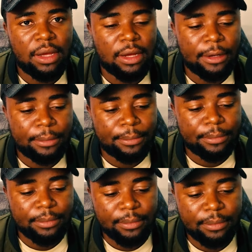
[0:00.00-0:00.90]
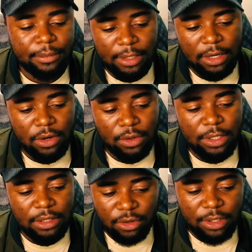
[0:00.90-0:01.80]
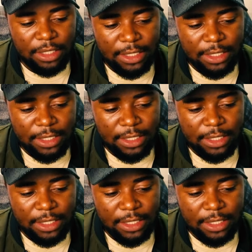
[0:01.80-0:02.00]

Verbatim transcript: um, the all the all the